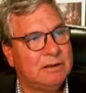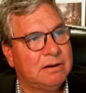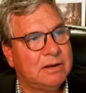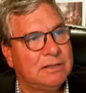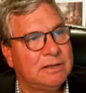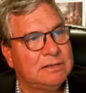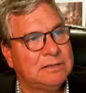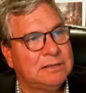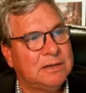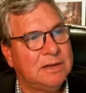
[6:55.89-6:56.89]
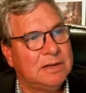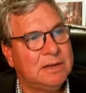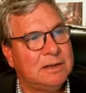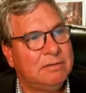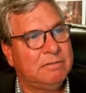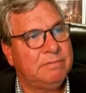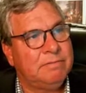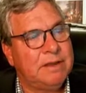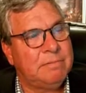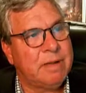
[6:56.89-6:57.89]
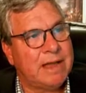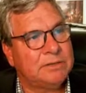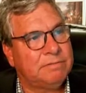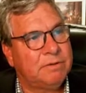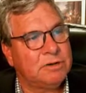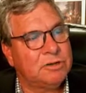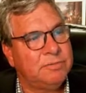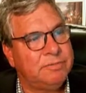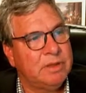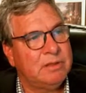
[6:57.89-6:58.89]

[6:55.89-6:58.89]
All right, that's the V minus function.